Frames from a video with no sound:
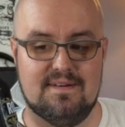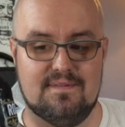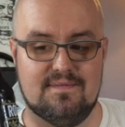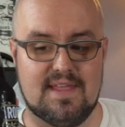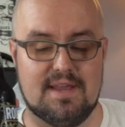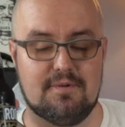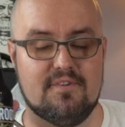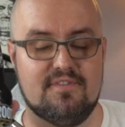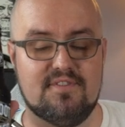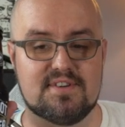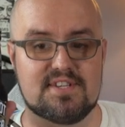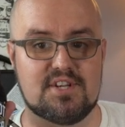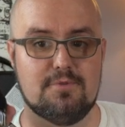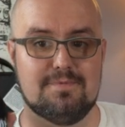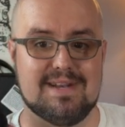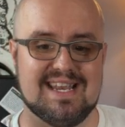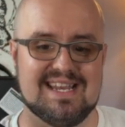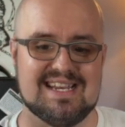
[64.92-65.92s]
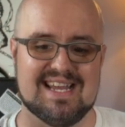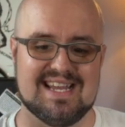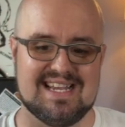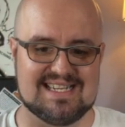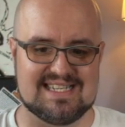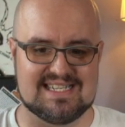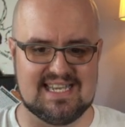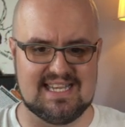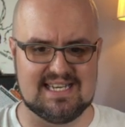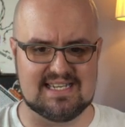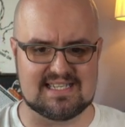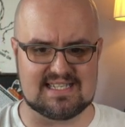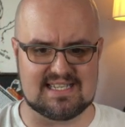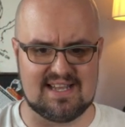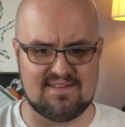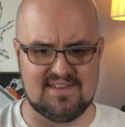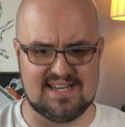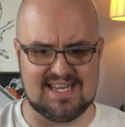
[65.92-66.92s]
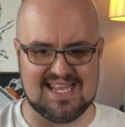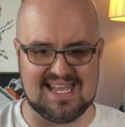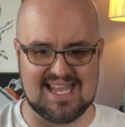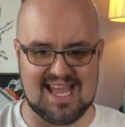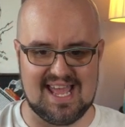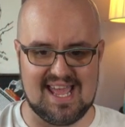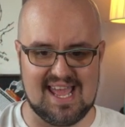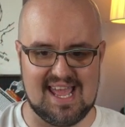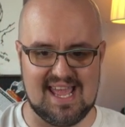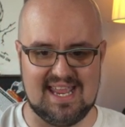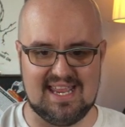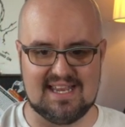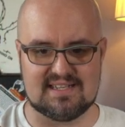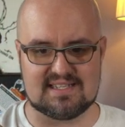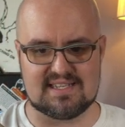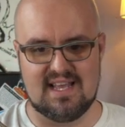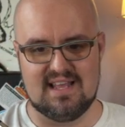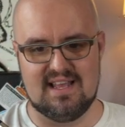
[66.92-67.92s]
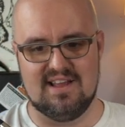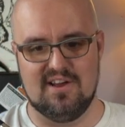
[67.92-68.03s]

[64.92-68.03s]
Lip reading: They were first opened in 1978,